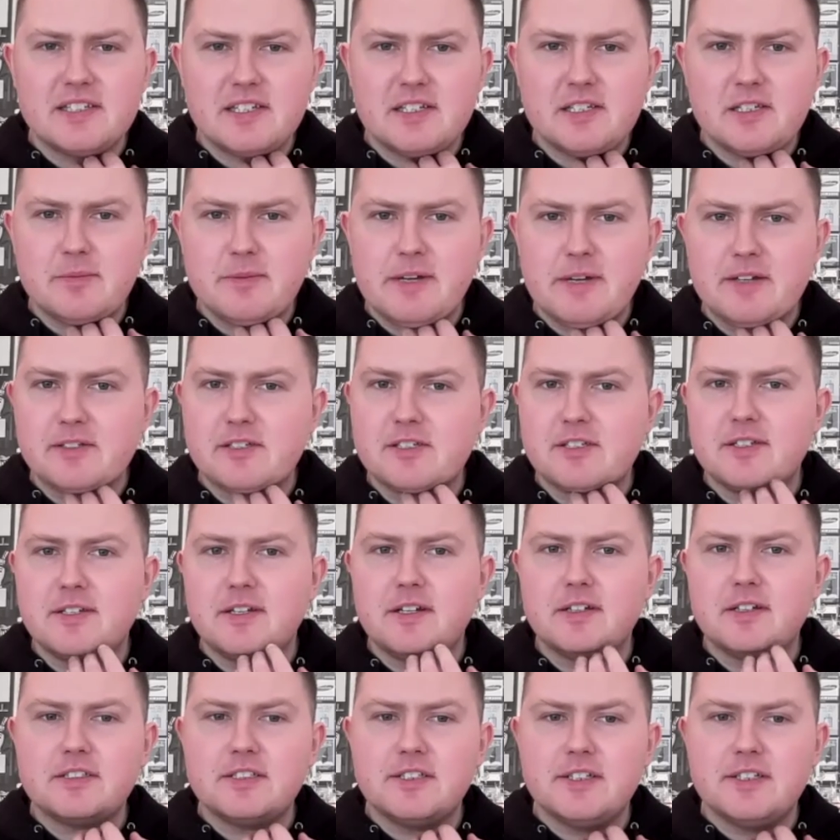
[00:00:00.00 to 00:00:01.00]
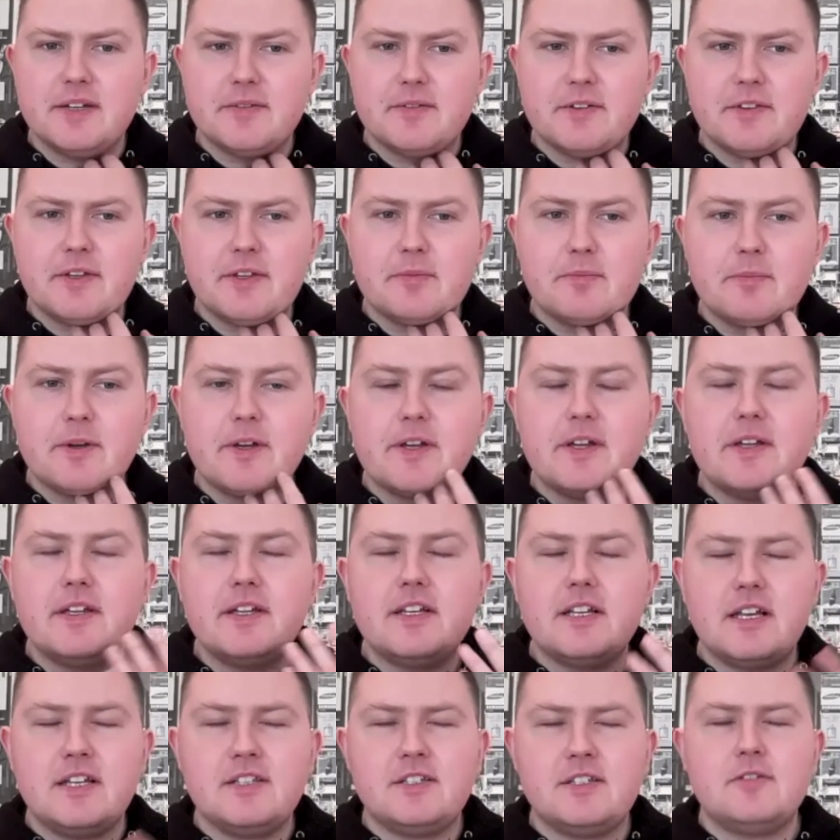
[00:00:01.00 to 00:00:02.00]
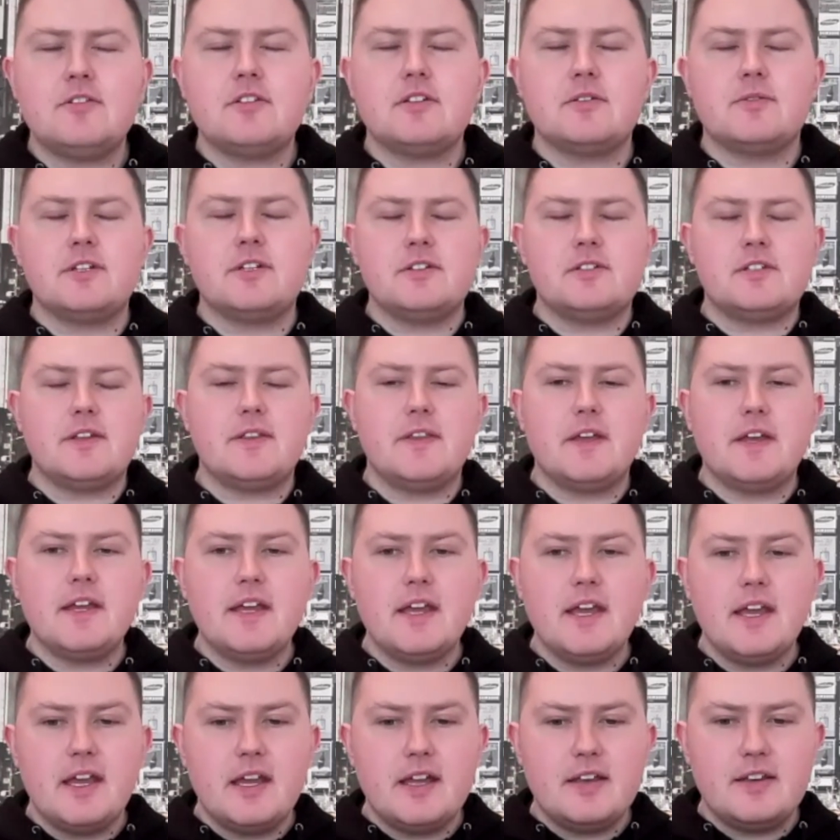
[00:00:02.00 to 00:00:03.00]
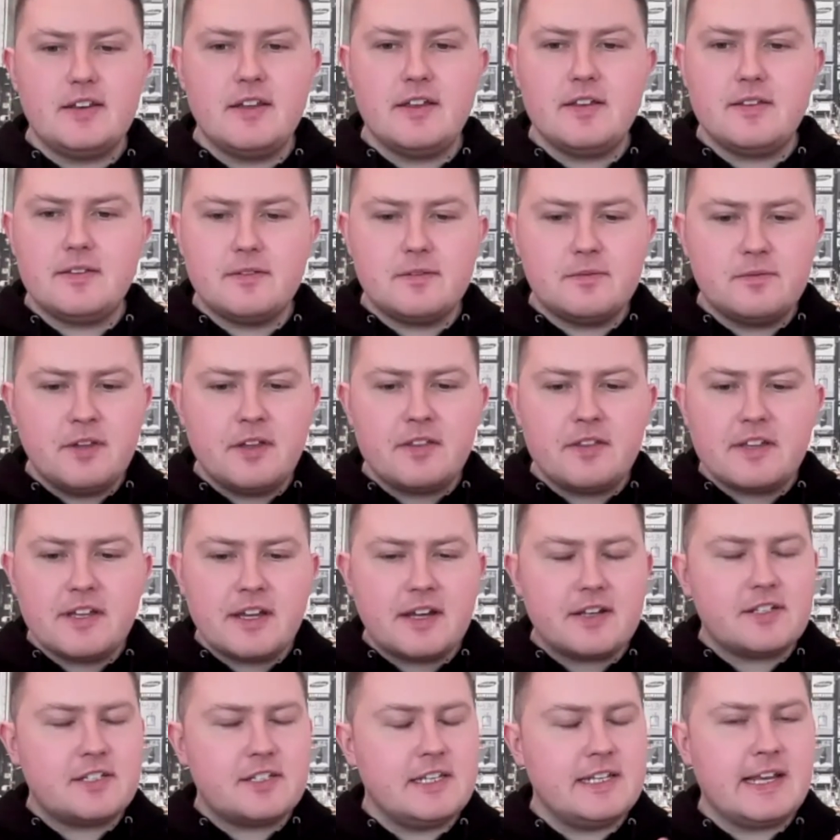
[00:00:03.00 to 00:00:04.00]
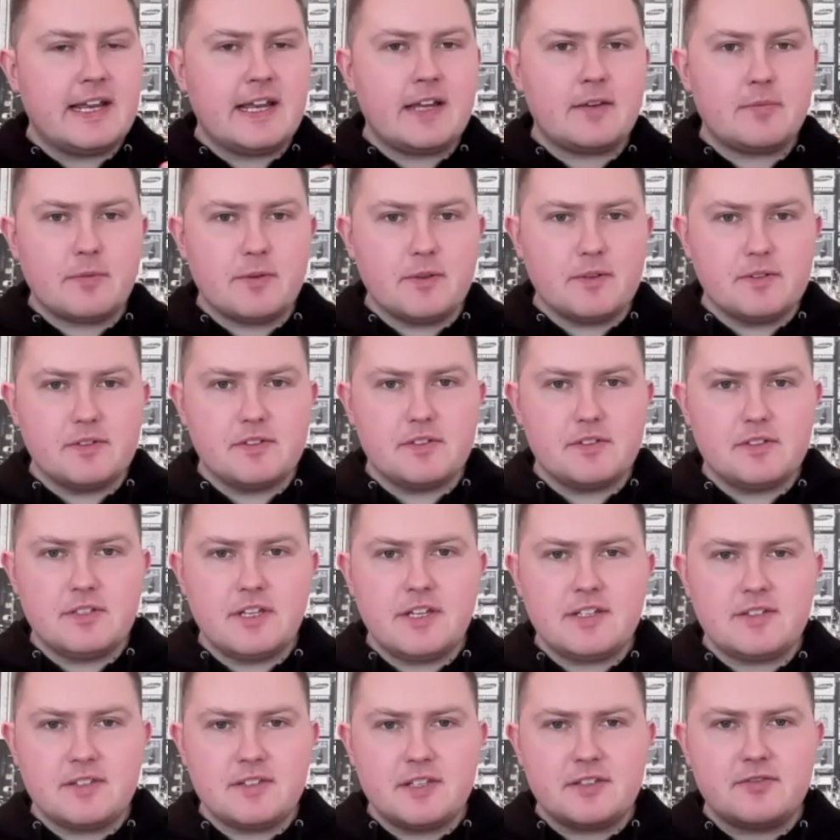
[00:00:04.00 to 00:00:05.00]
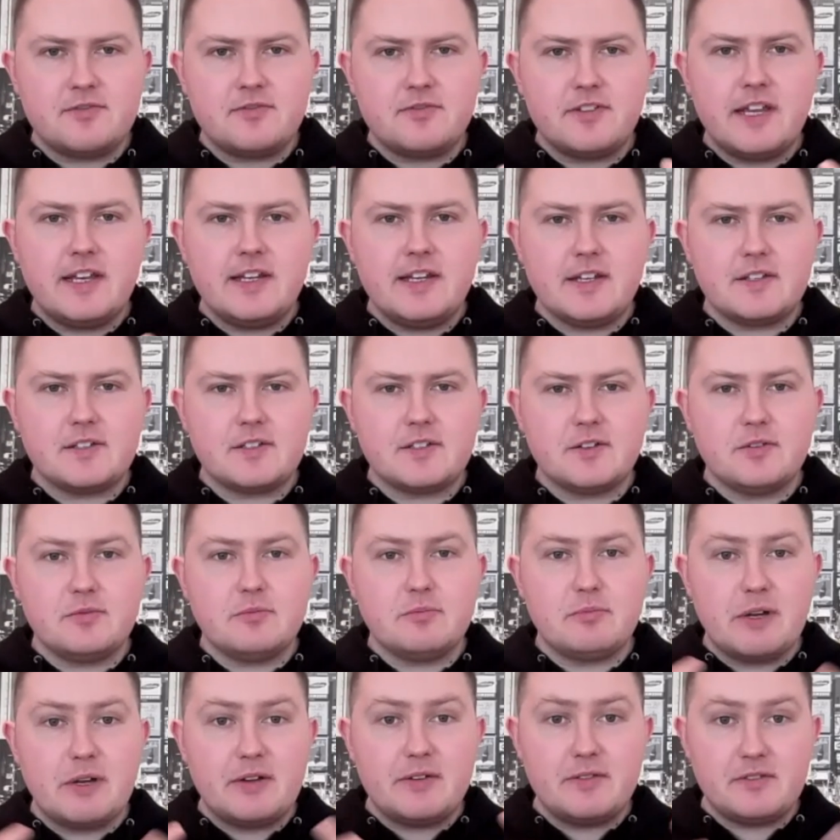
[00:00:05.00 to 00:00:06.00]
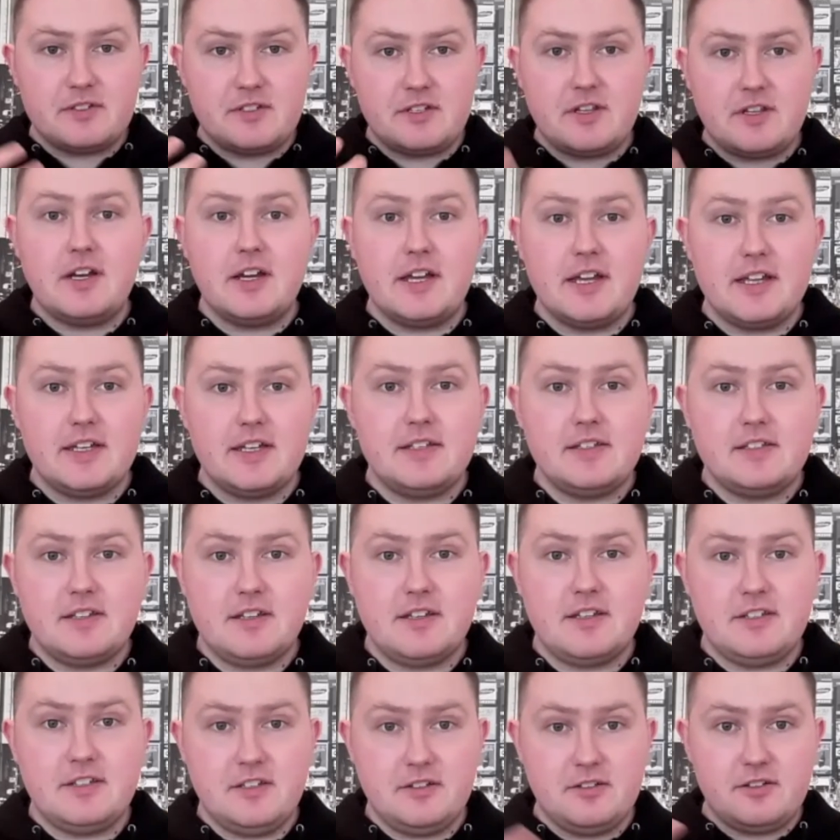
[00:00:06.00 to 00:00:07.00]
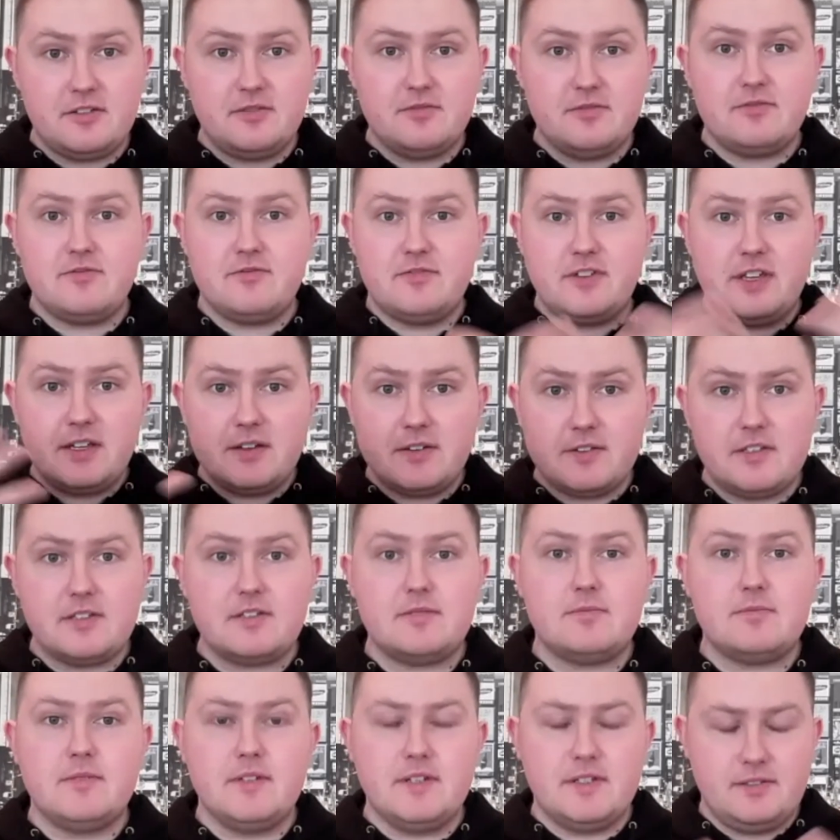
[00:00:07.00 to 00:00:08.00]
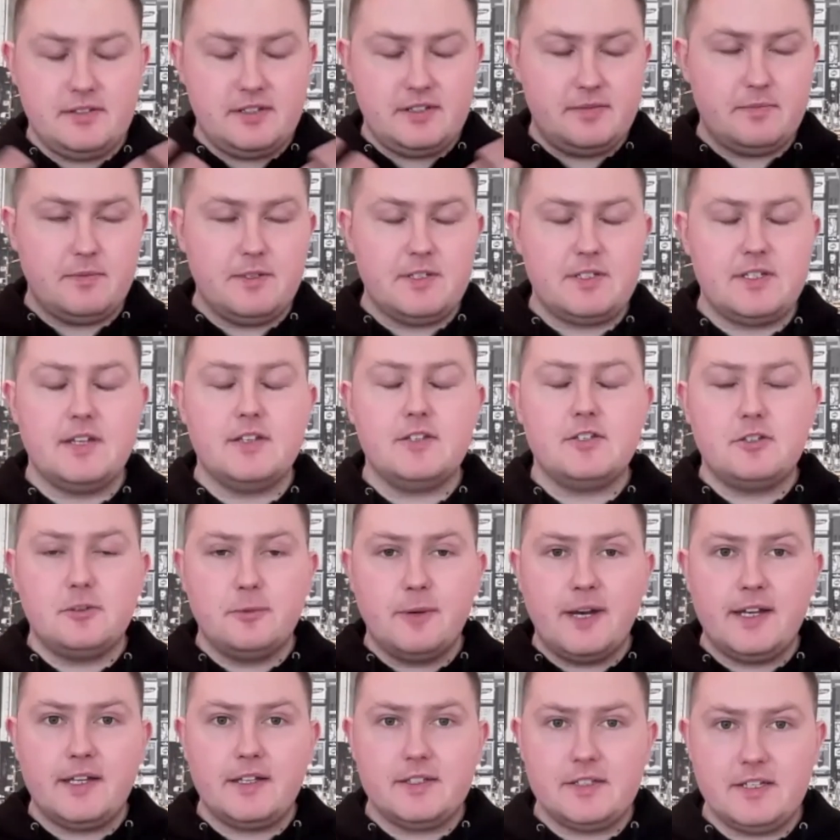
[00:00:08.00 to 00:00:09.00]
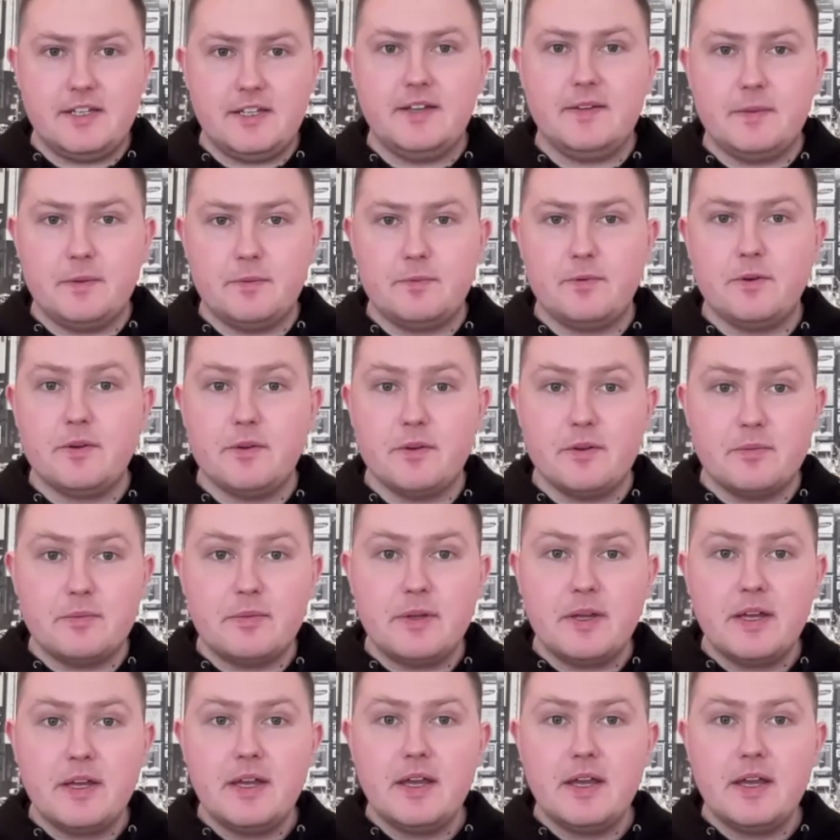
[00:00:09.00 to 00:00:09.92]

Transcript: it's about seduction and everything, but it's interesting what you said that nothing actually happens. There's feelings on both sides, and you can feel this like the sensuality in the room.